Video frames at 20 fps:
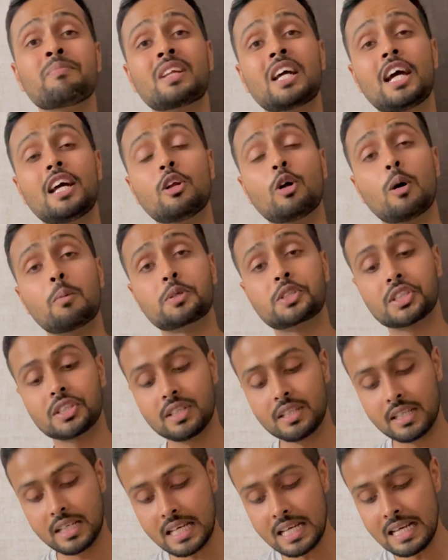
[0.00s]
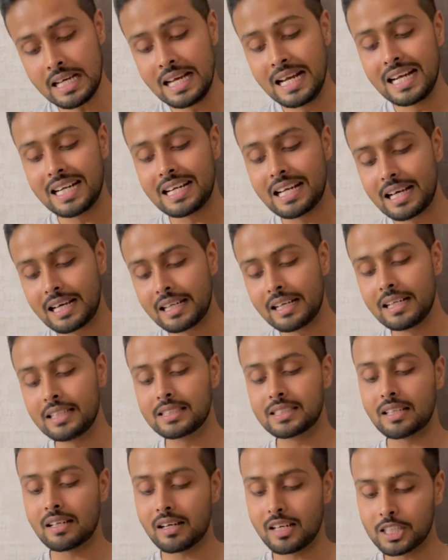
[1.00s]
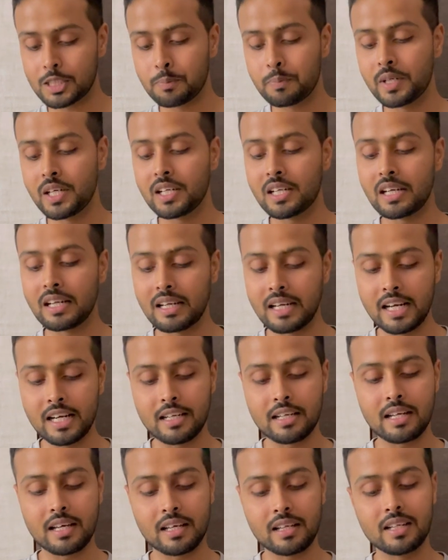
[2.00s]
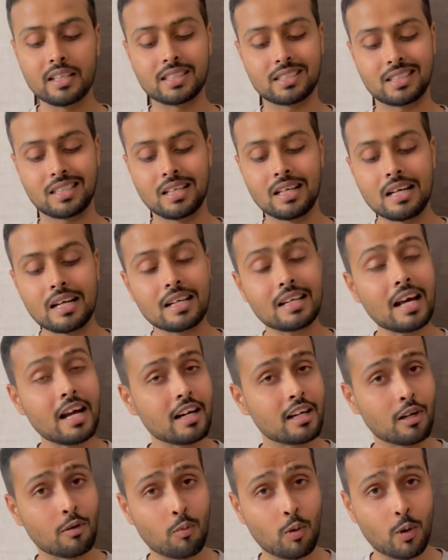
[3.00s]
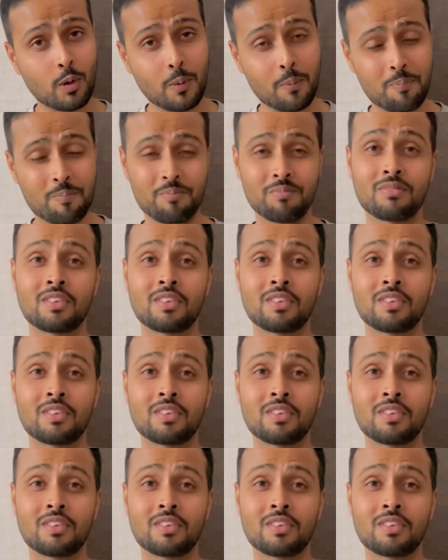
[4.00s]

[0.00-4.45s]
And option D, decreased respiratory rate, decreased tidal volume.